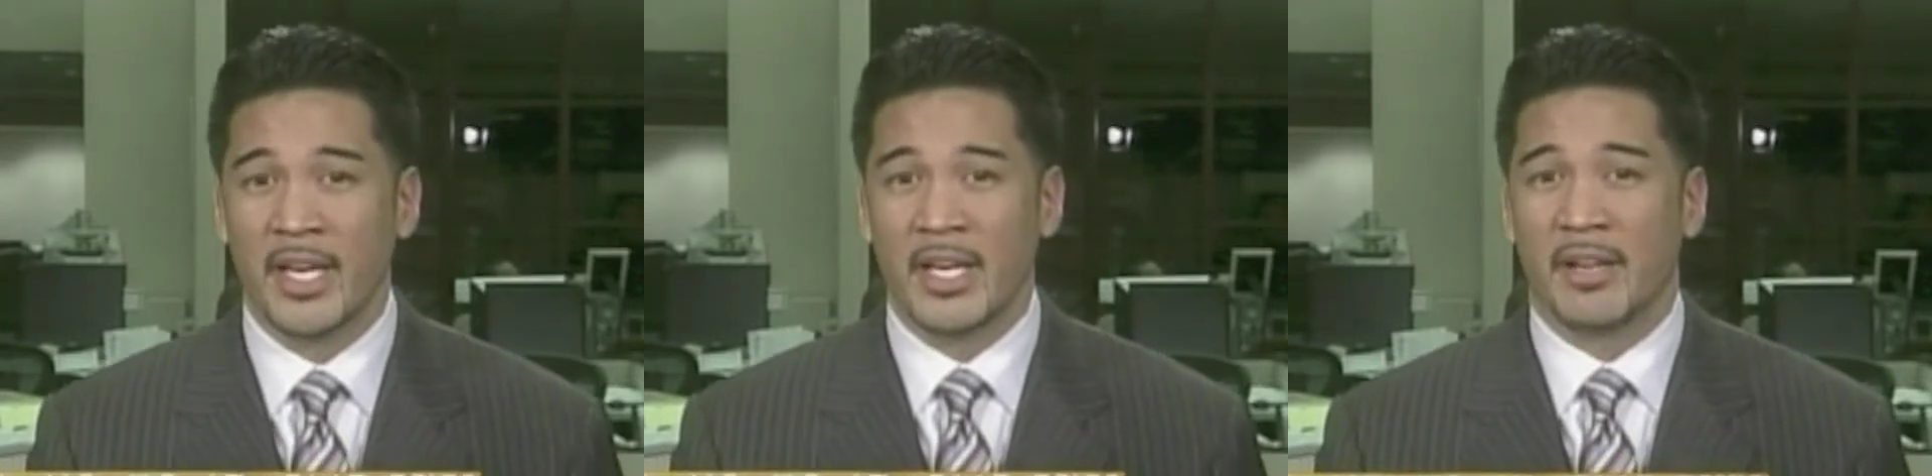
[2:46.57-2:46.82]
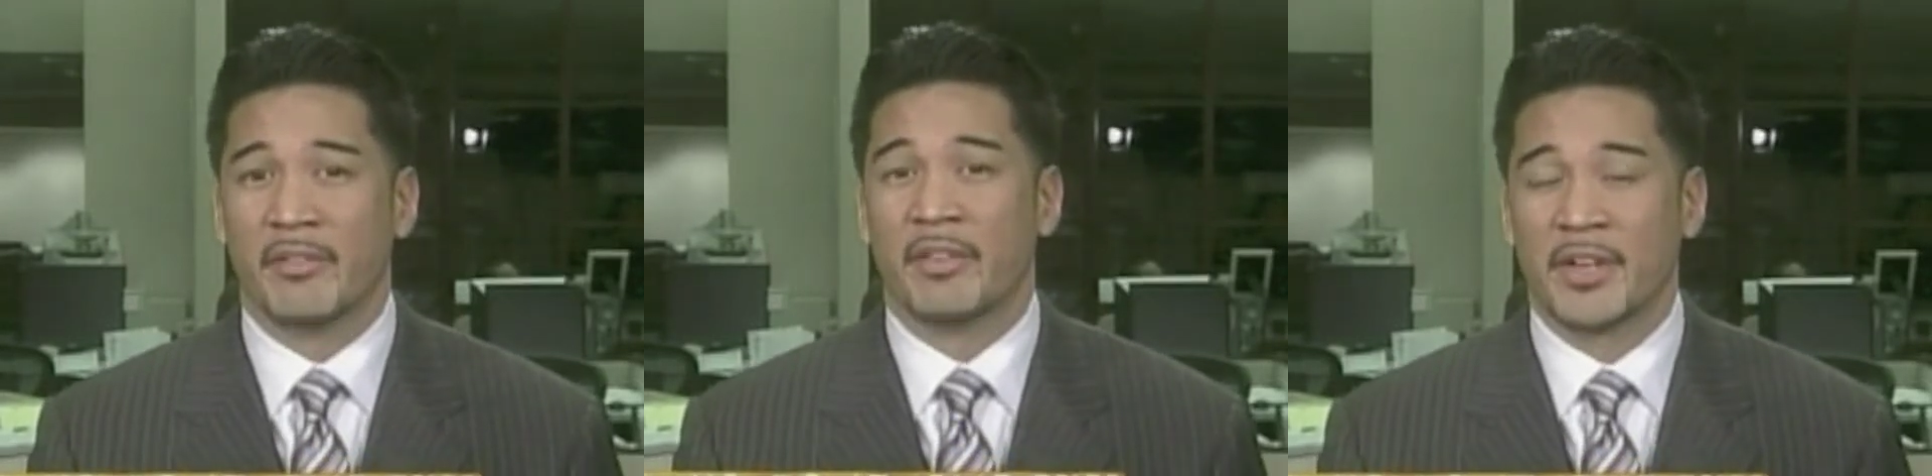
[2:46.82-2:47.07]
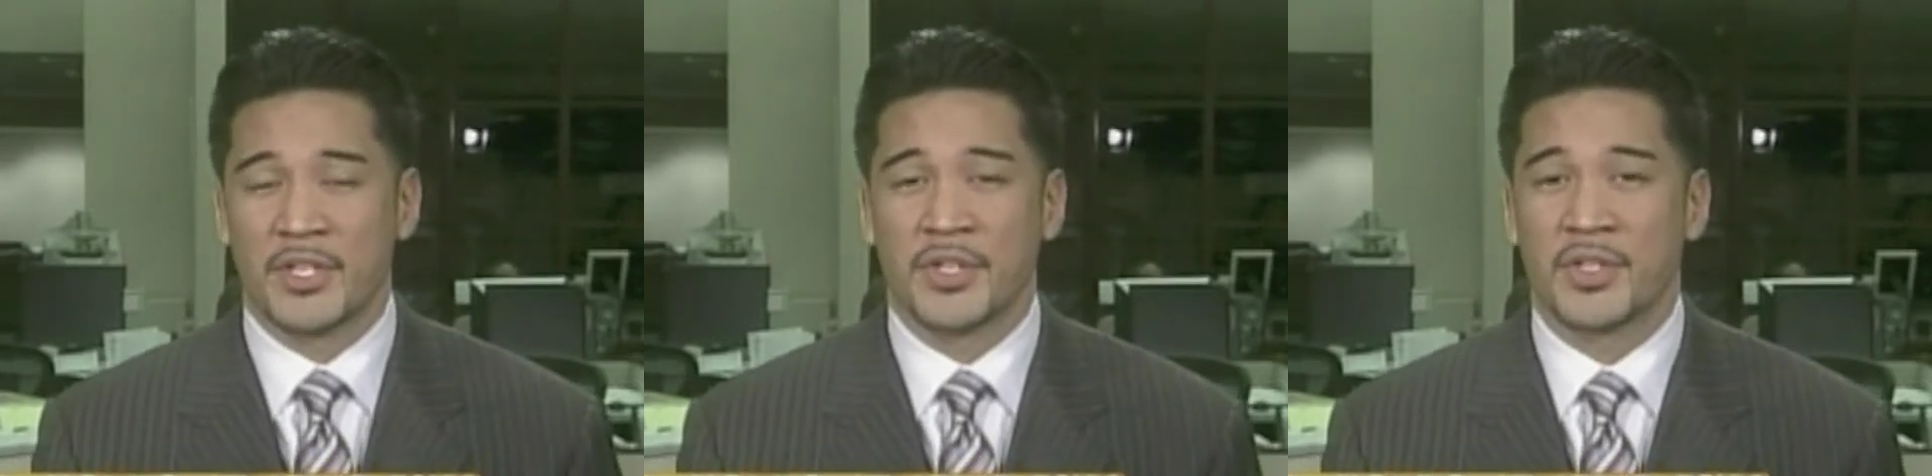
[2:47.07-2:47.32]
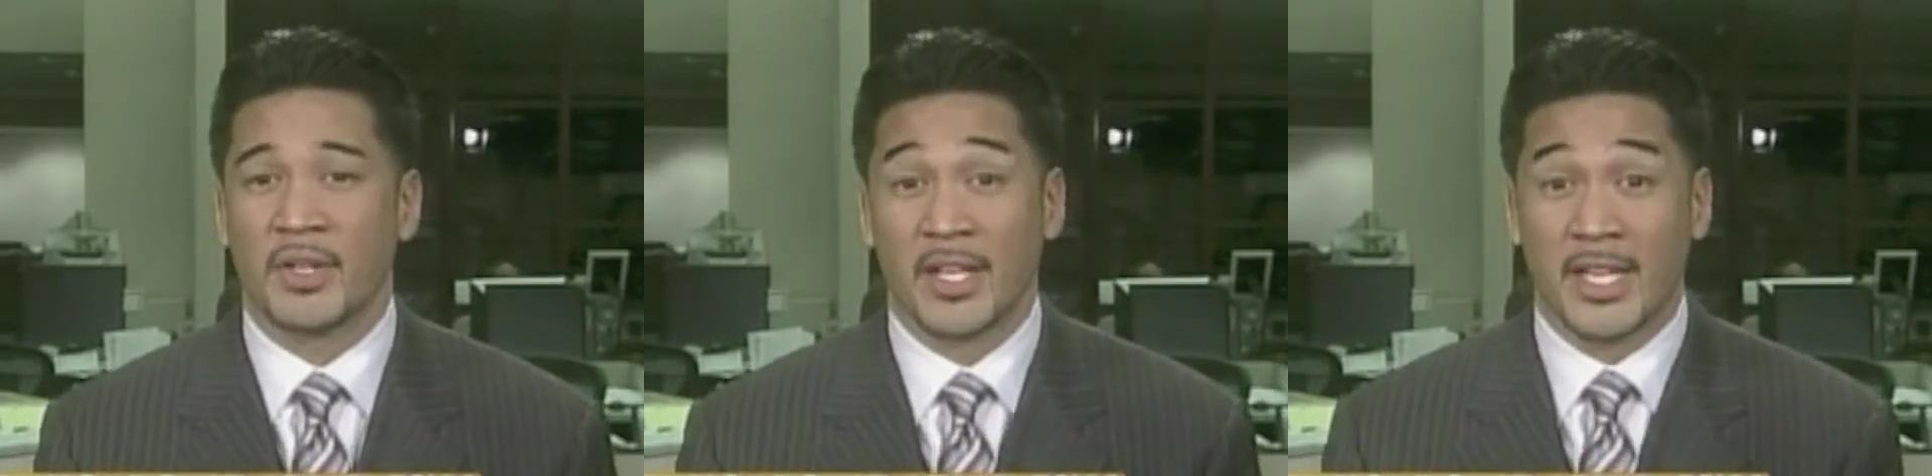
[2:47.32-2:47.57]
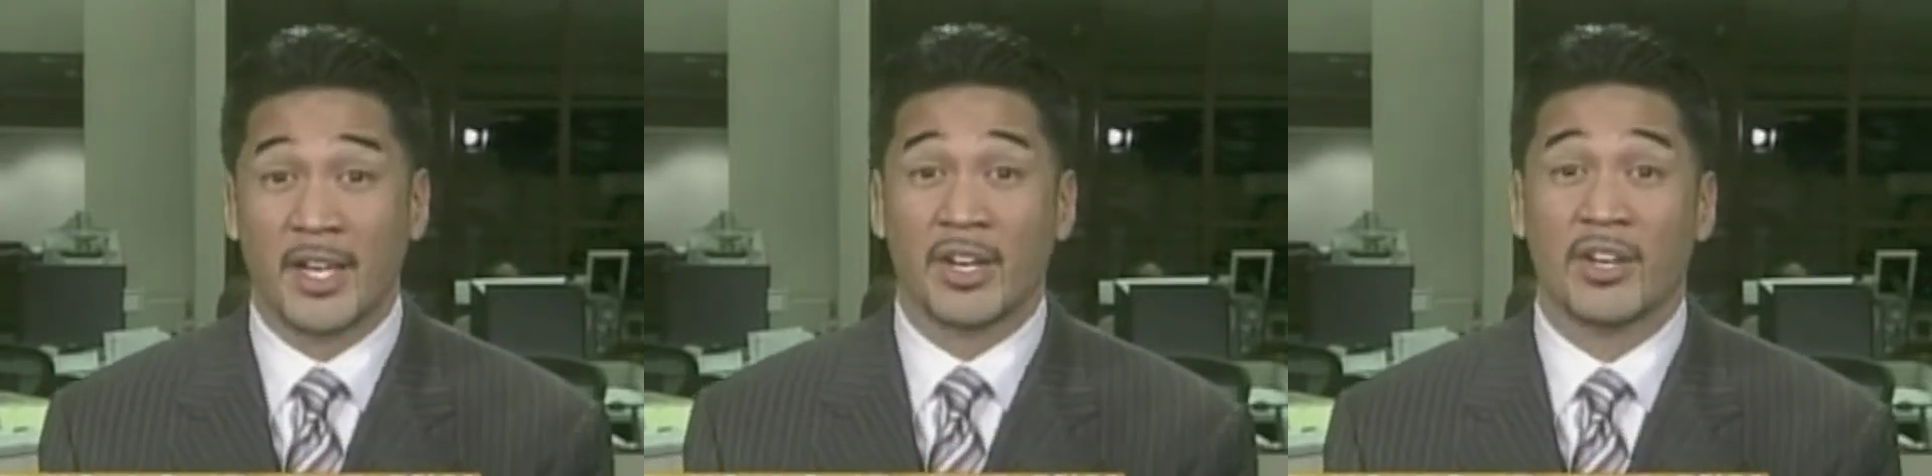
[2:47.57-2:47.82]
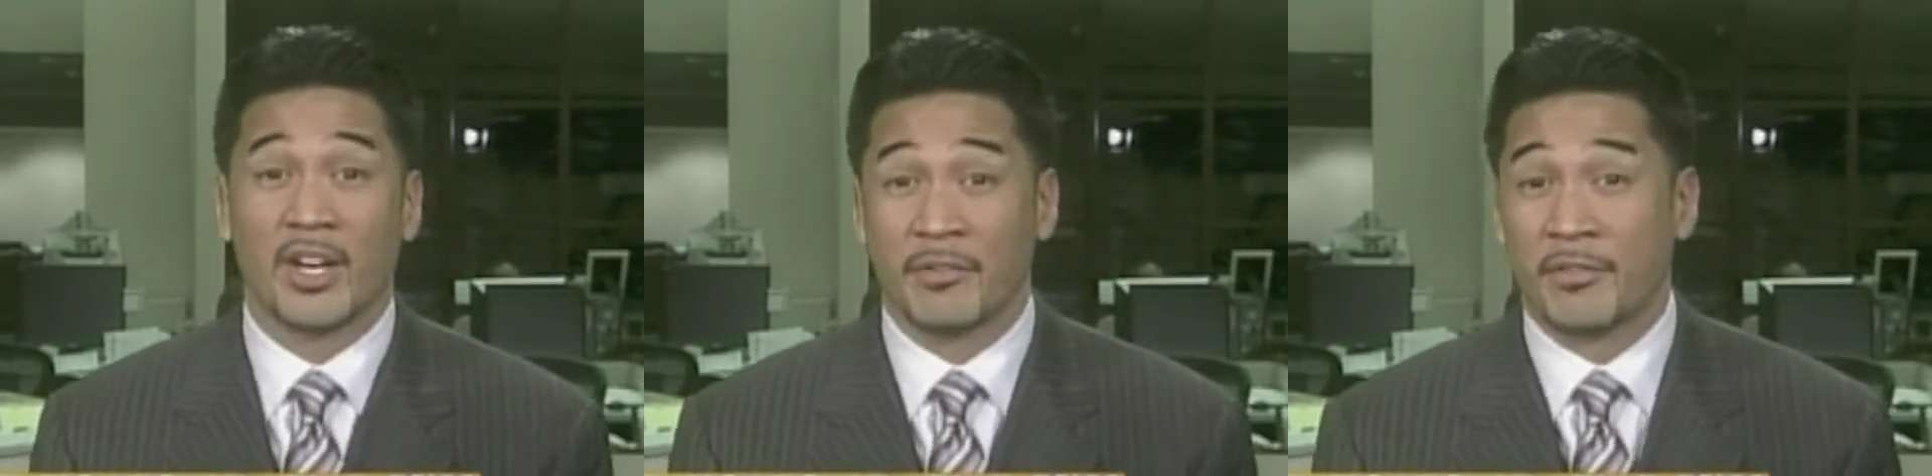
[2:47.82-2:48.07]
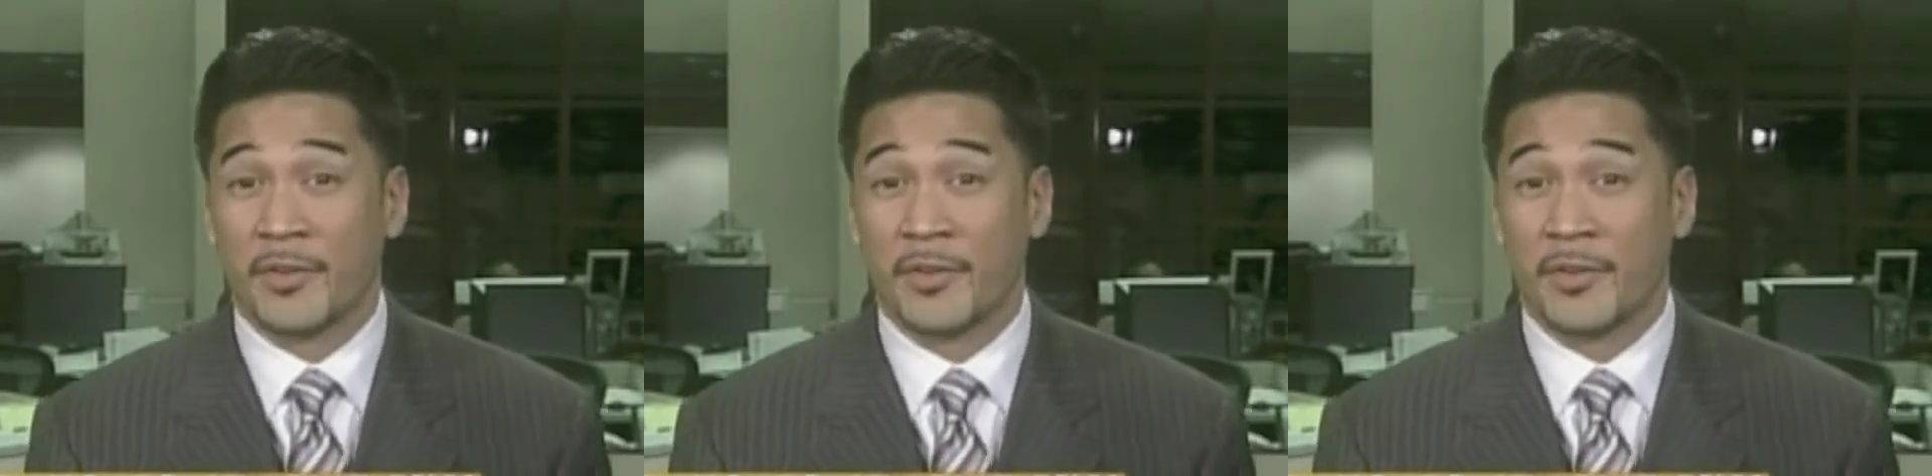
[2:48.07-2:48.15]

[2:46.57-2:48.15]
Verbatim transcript: many of us are still in the kindergarten,